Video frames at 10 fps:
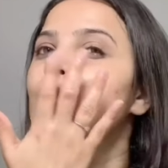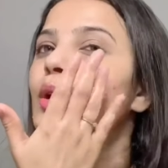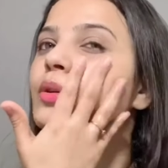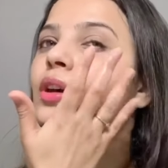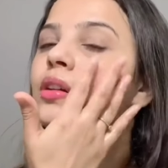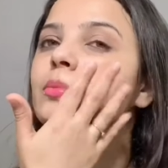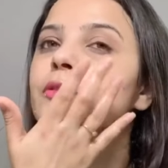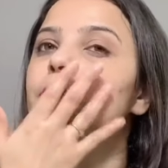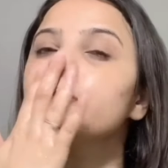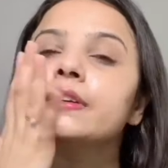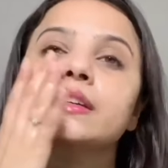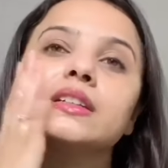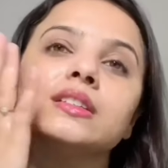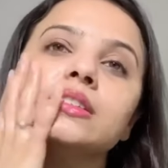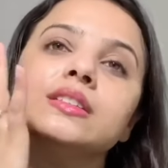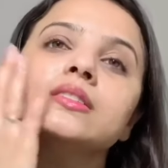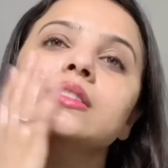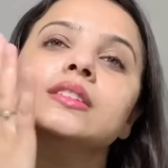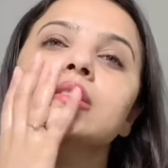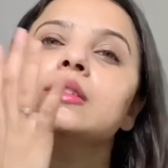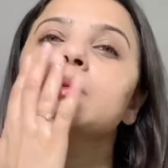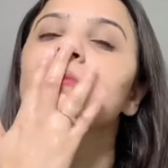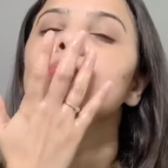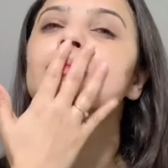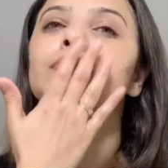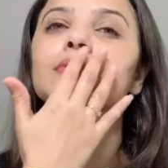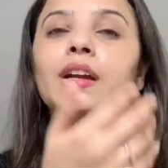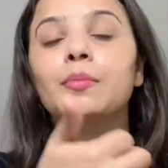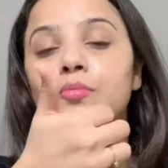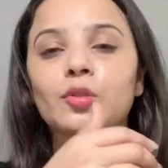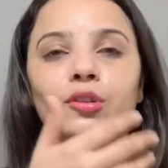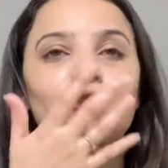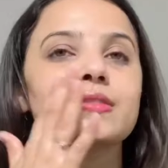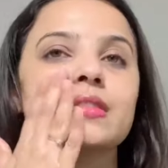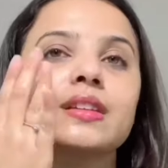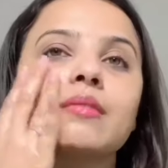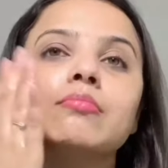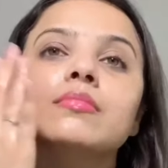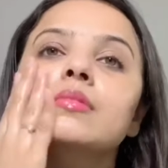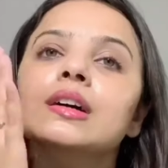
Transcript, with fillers: with all my four fingers I'm not using thumb